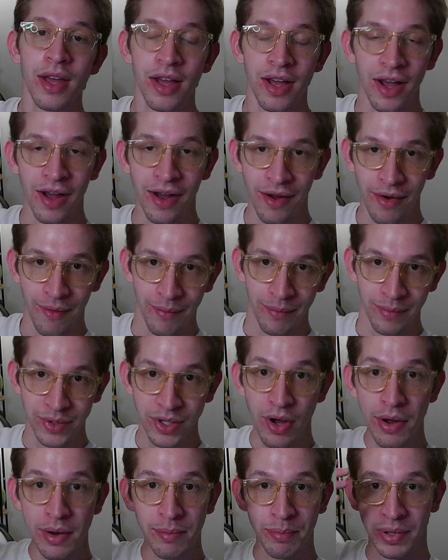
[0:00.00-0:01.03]

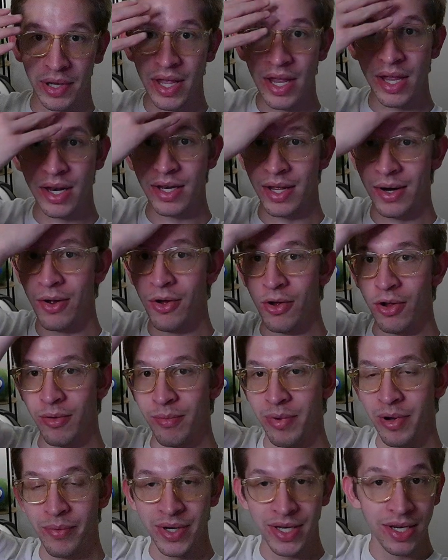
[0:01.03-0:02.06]
Not planned at all,
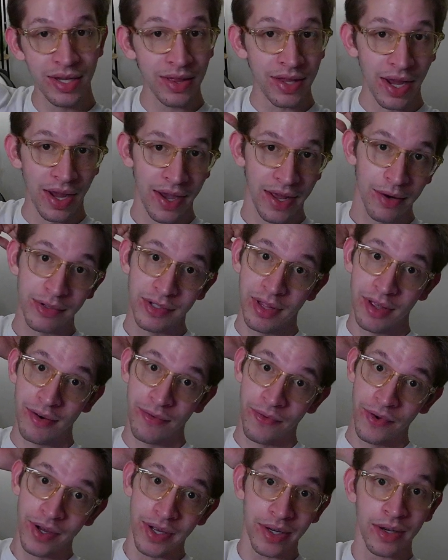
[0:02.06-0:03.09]
but we did that, and it was a lot of
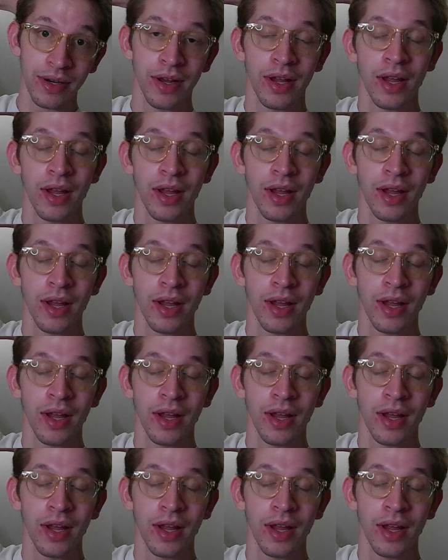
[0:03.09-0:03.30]
fun.